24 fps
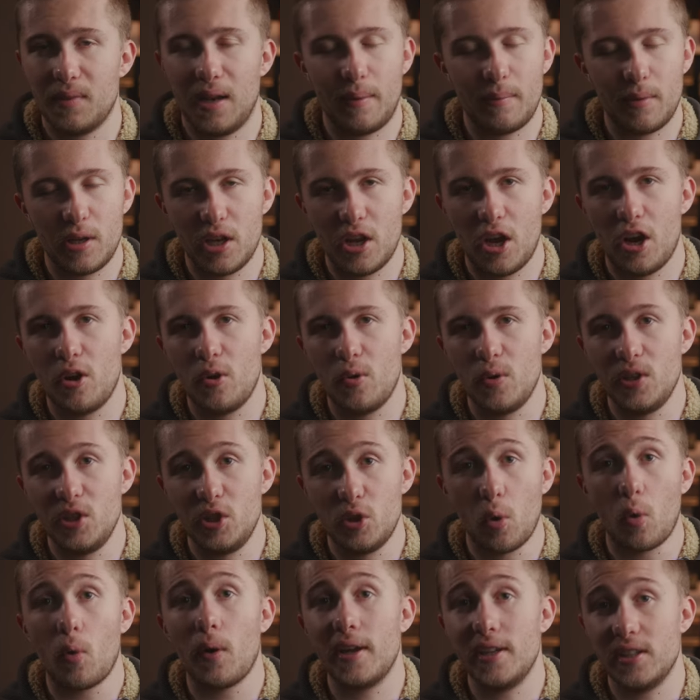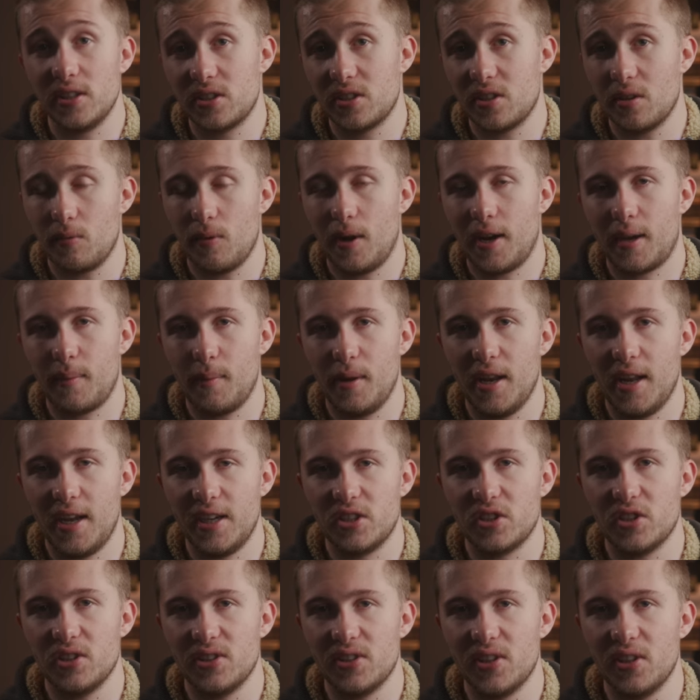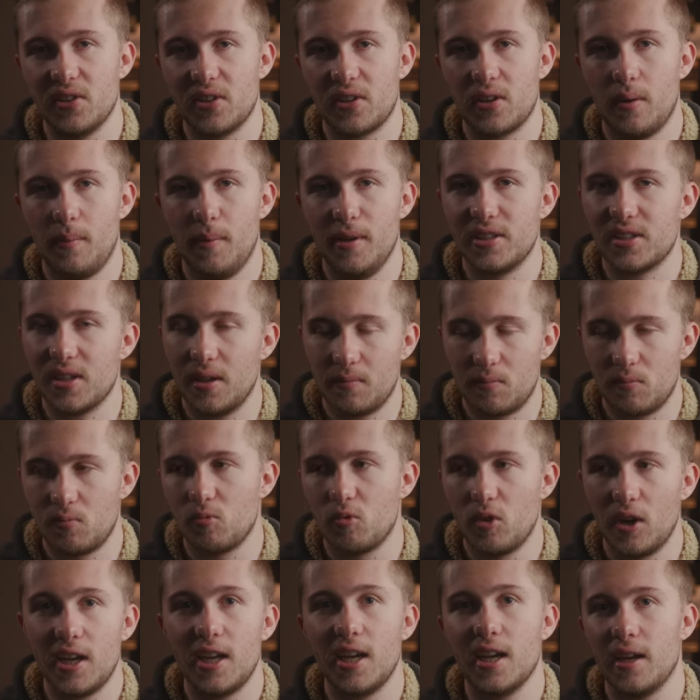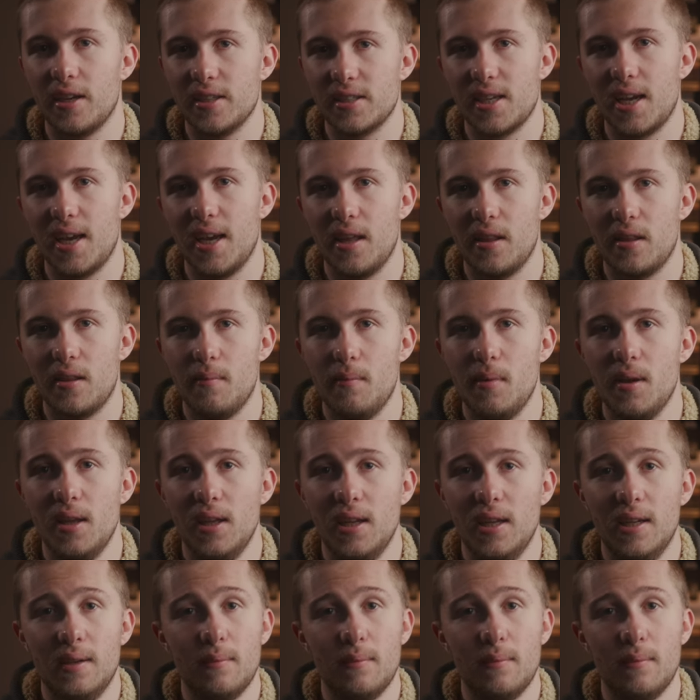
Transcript: Let me know your instant recommendations in the comments, I'd really like to hear them.